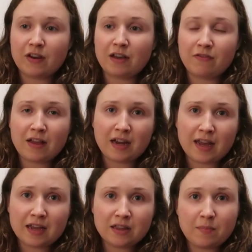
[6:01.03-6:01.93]
And I feel
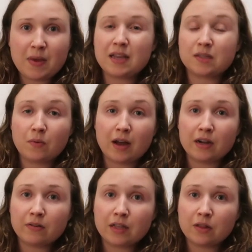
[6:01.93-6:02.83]
like the biggest
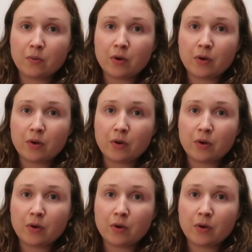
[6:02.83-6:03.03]
winery in the